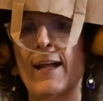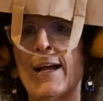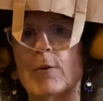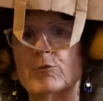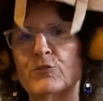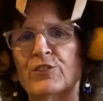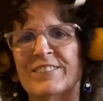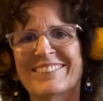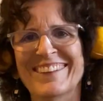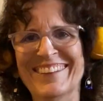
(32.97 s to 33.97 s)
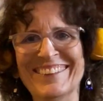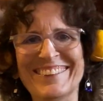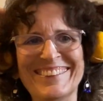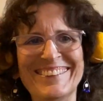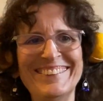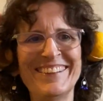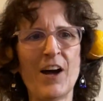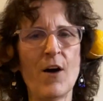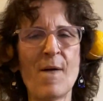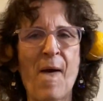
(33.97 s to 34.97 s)
Ouch. There
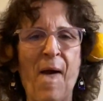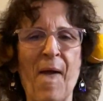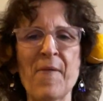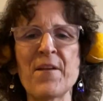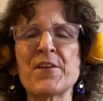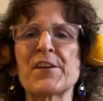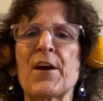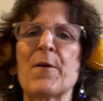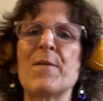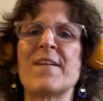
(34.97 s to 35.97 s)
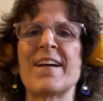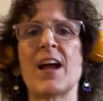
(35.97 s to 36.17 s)
you go.